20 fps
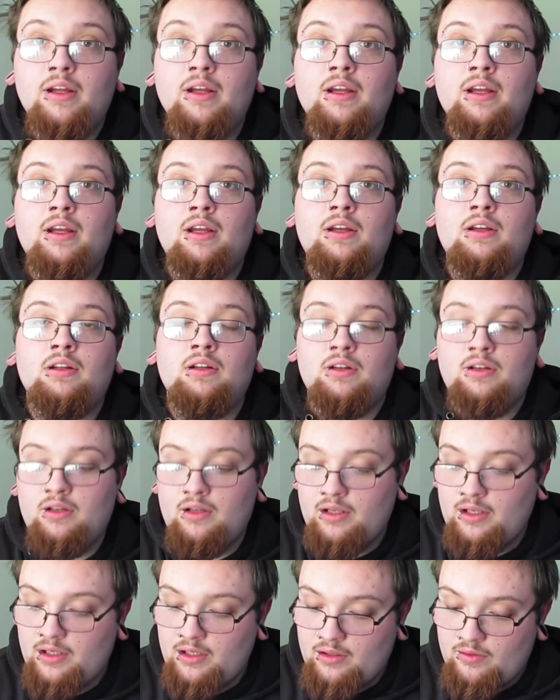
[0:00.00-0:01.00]
and
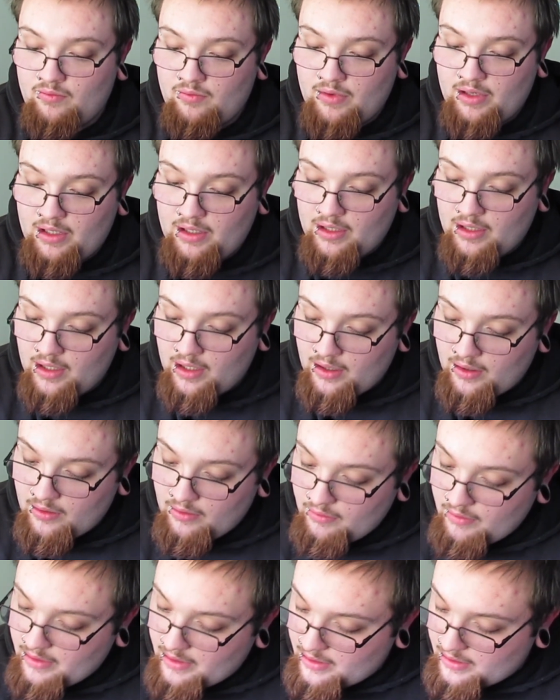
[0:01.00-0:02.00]
right
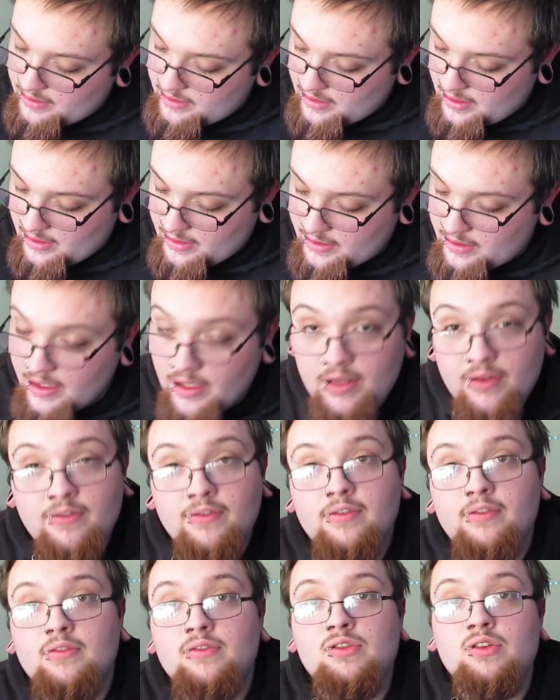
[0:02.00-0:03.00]
now it is
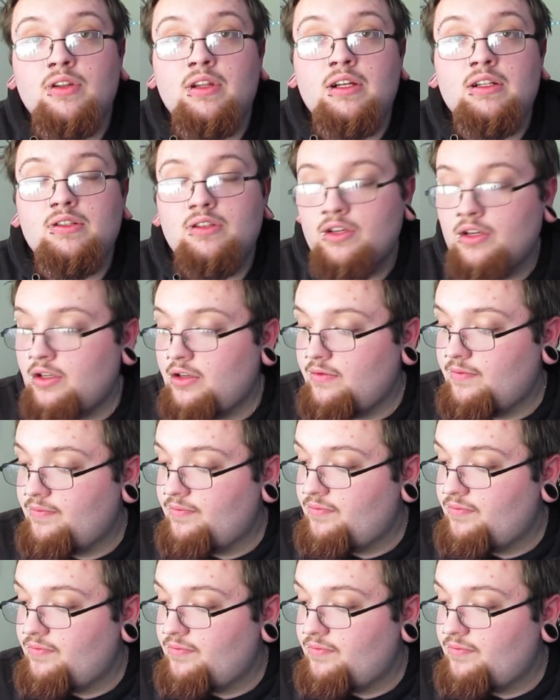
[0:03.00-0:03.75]
unsafe, so that's good.